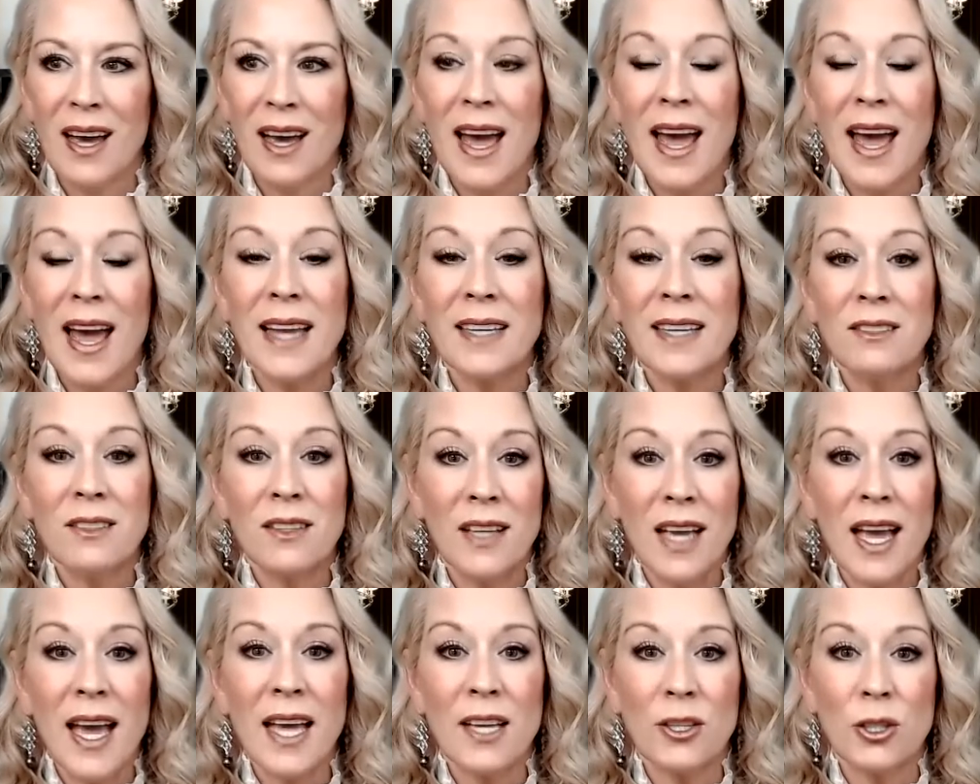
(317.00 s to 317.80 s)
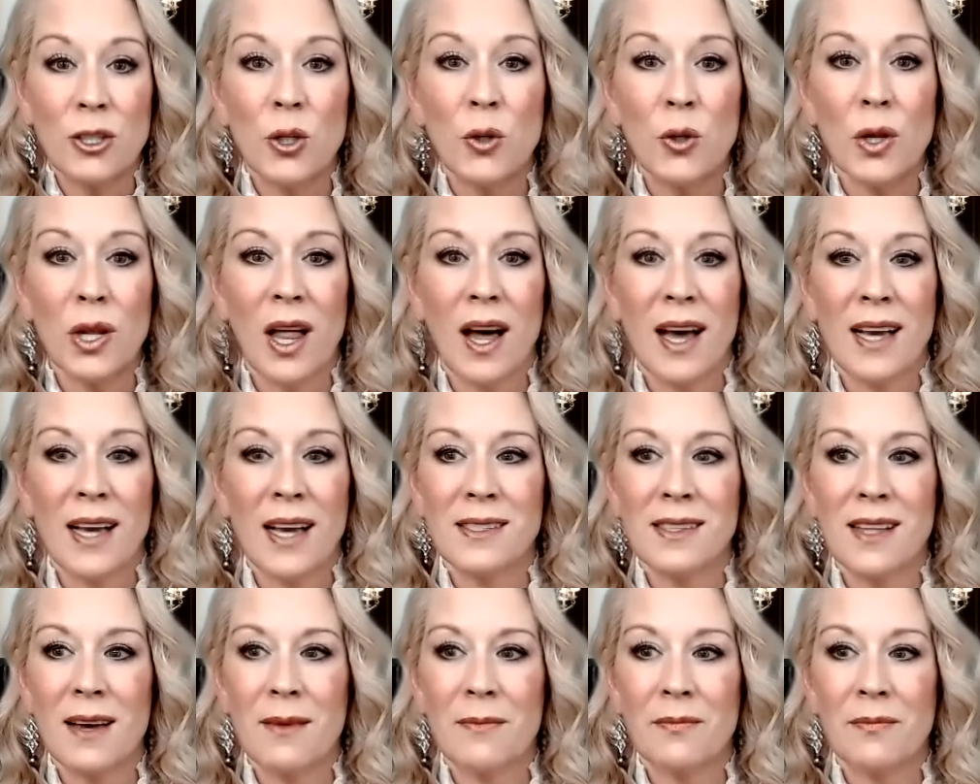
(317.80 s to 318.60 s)
and utilize
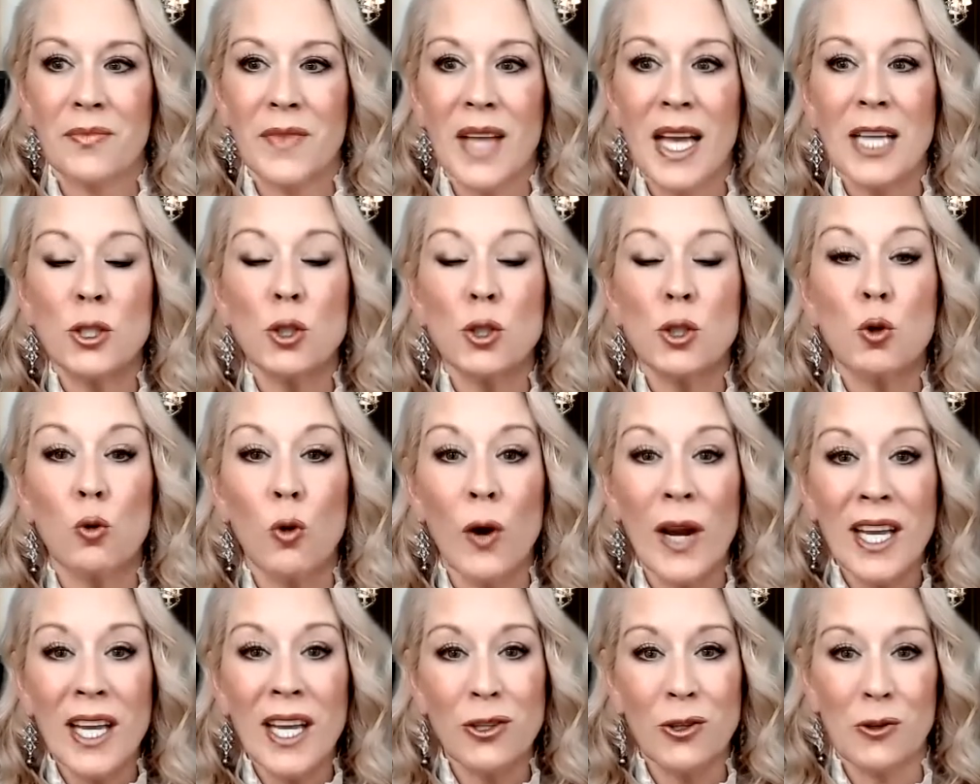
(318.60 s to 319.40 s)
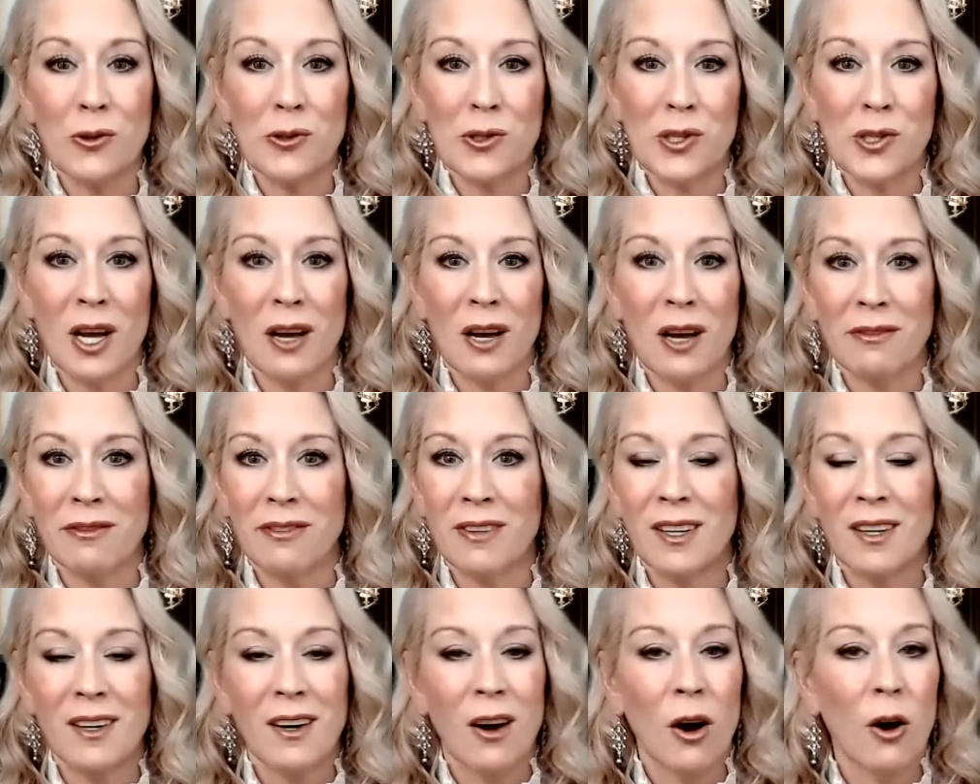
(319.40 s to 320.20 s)
them and train yourself
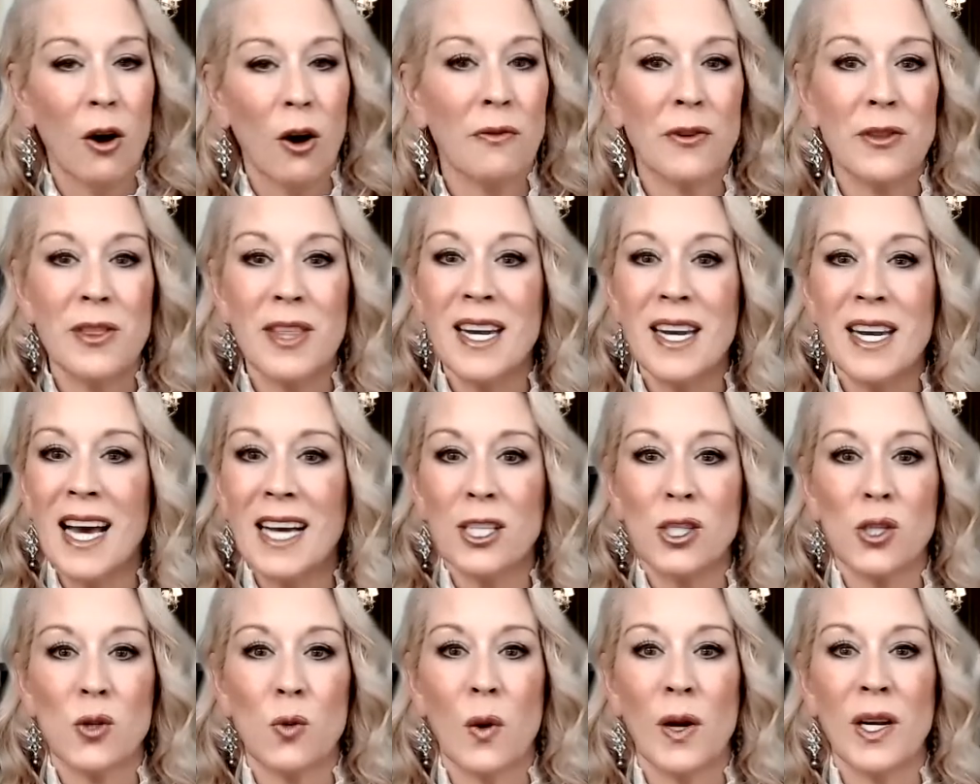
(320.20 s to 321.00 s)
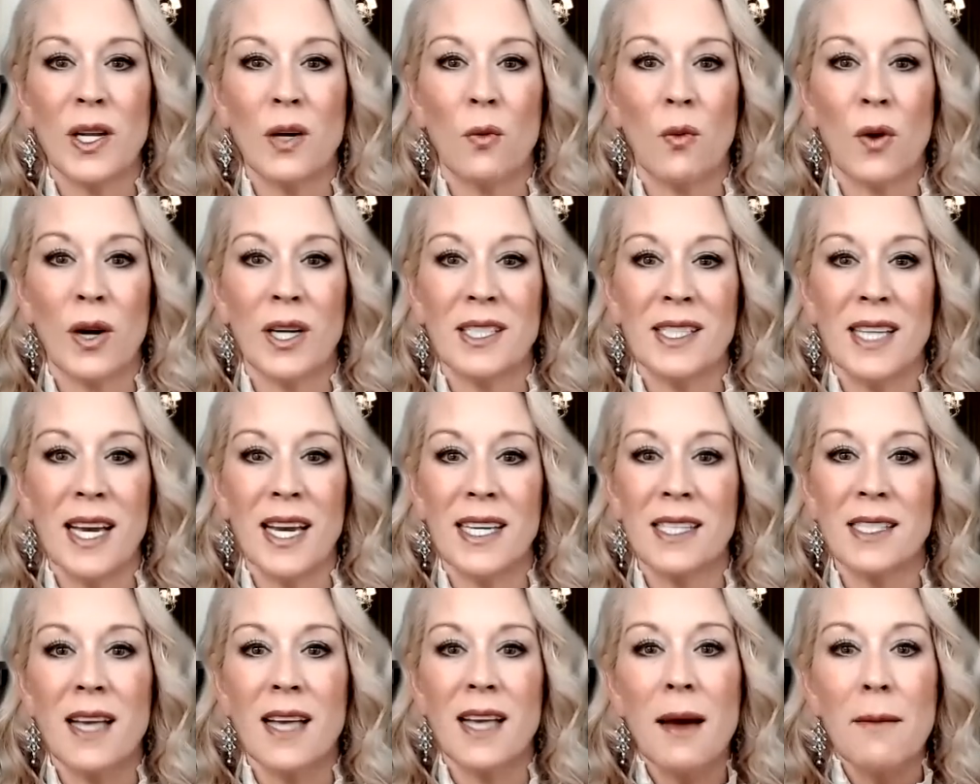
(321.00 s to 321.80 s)
over the next 21
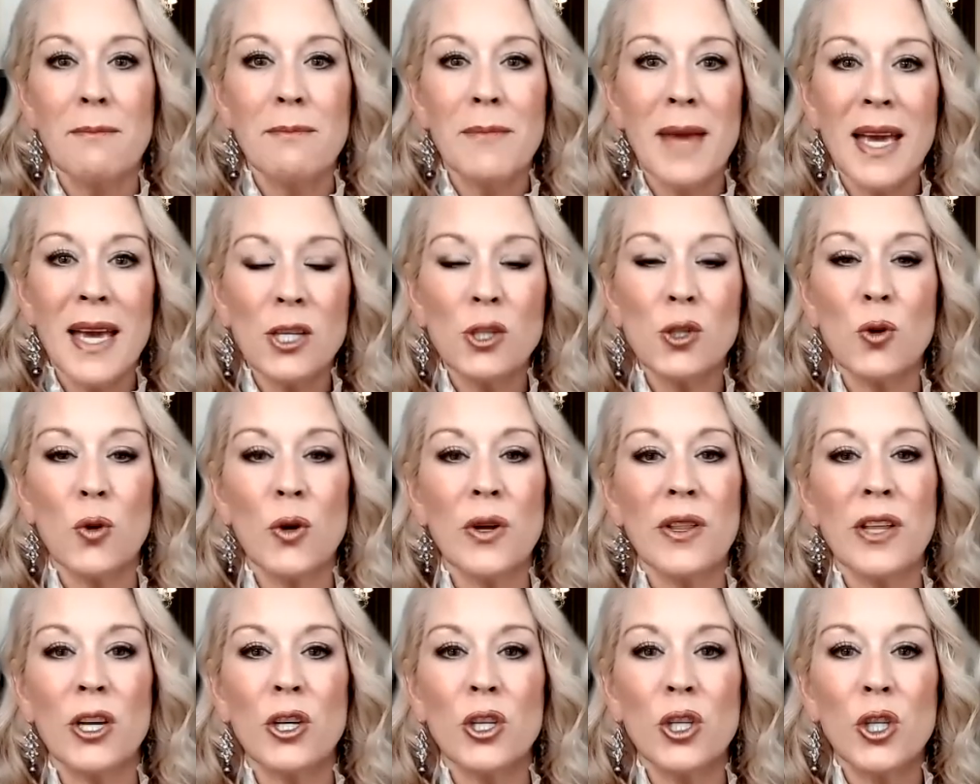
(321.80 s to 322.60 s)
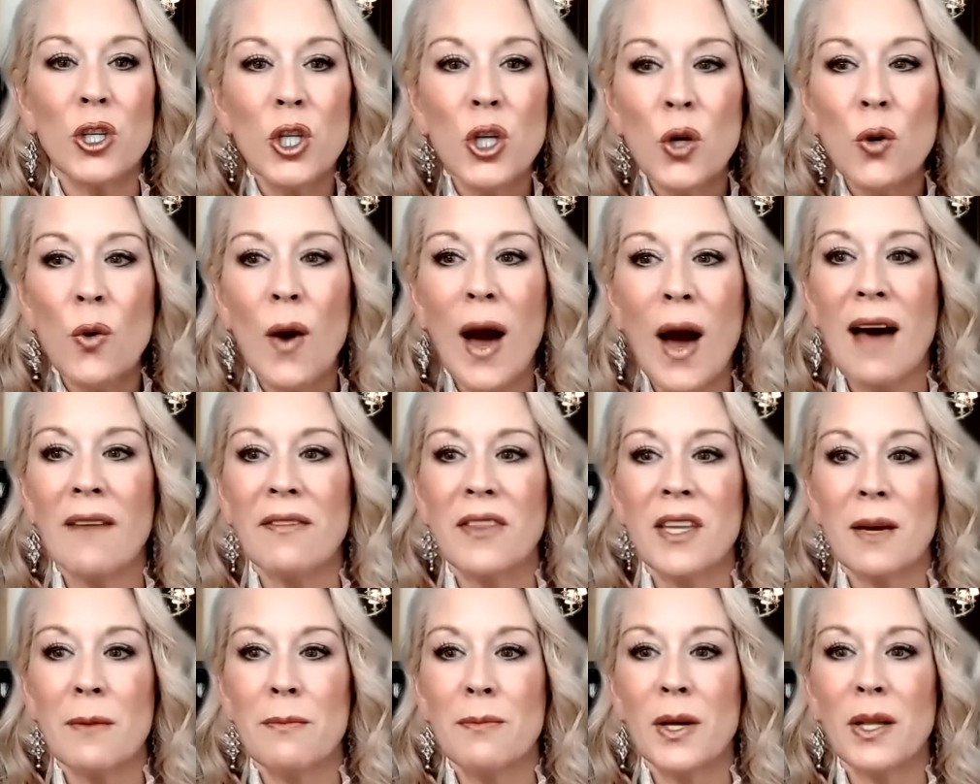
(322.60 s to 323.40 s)
days. Make sure that you have
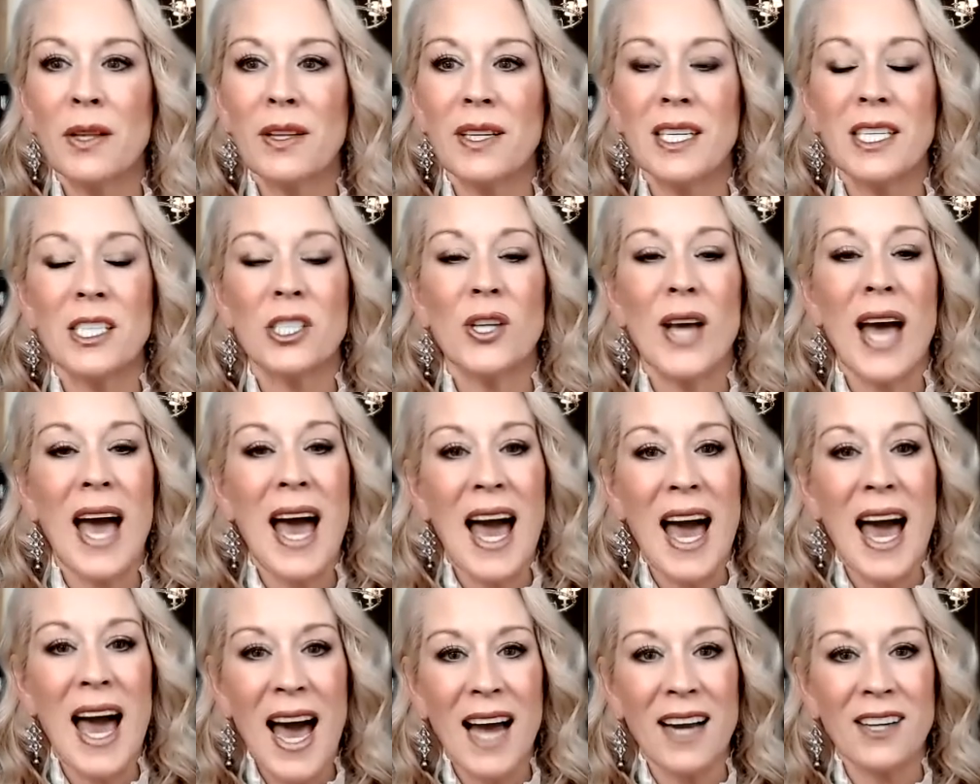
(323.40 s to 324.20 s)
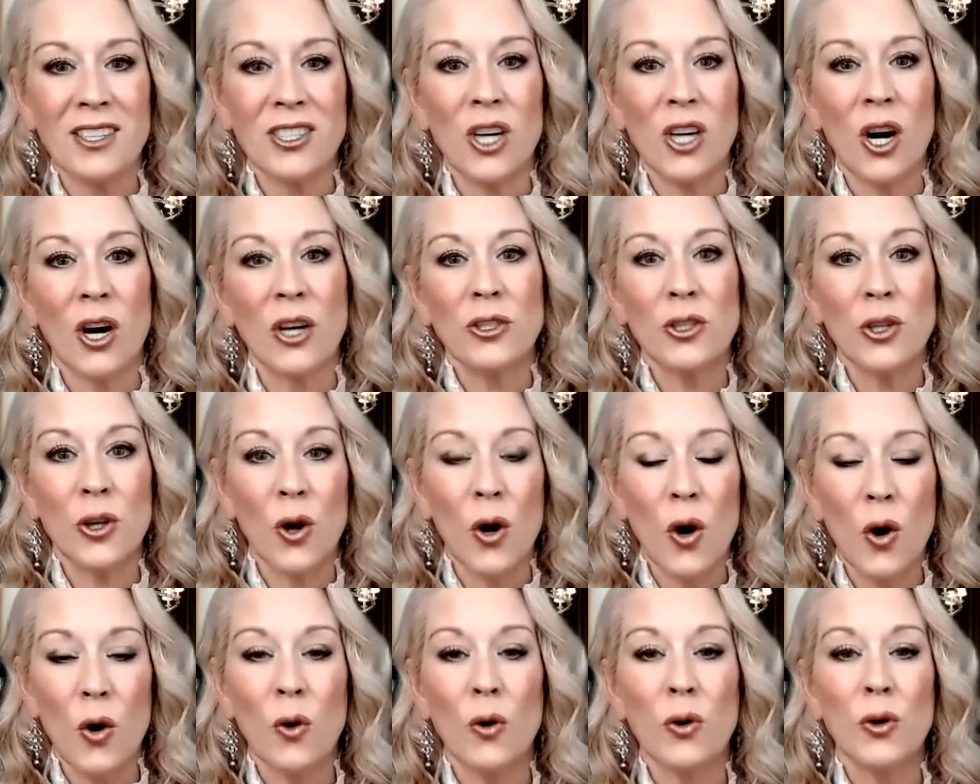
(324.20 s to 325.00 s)
the ability to act on your
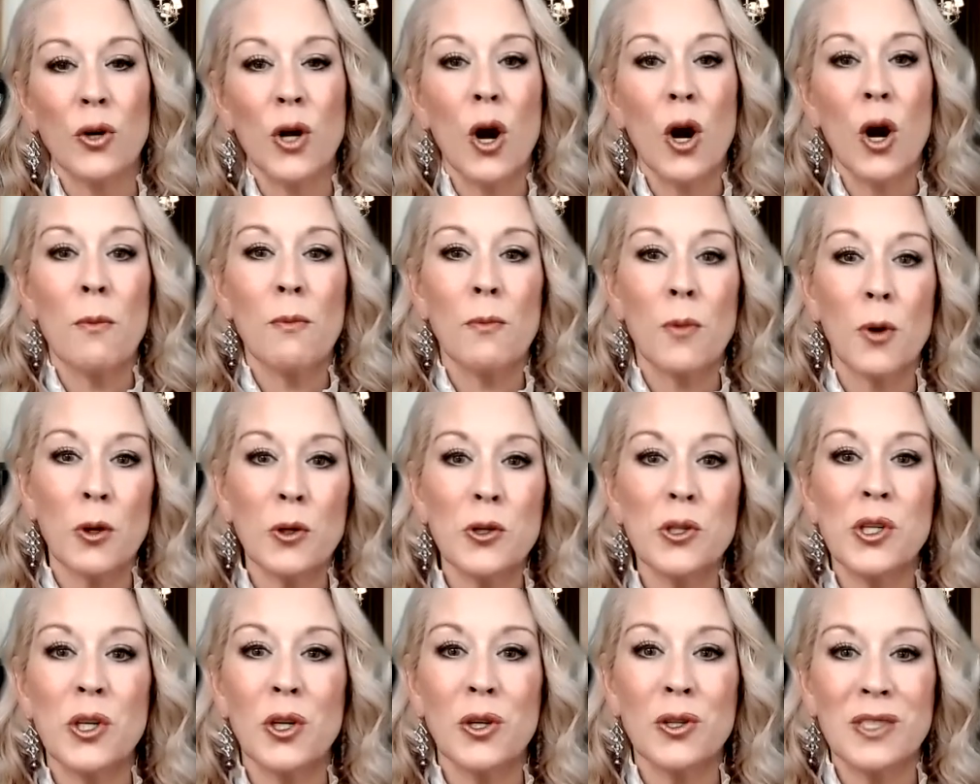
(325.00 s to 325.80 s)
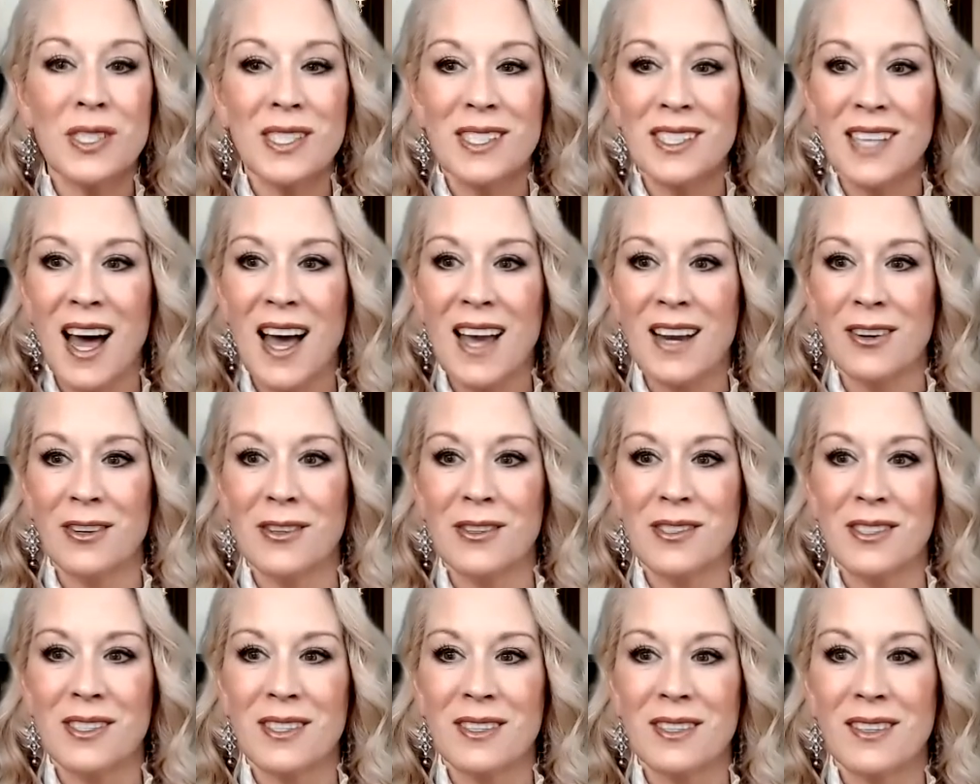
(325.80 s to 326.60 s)
own personal
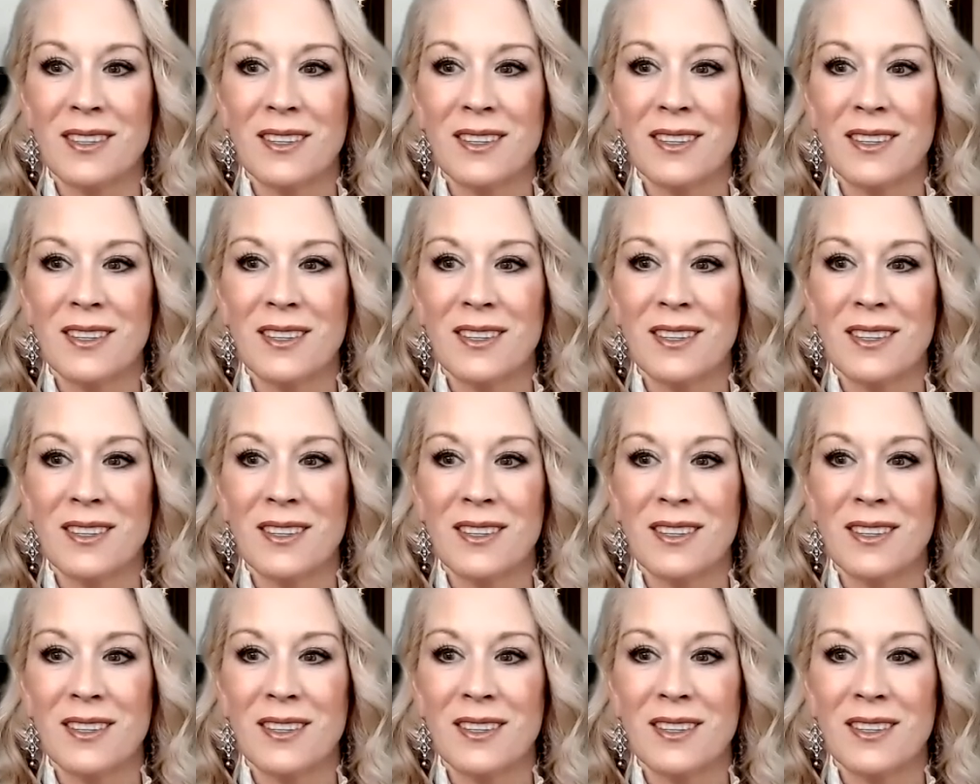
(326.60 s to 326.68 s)
desires.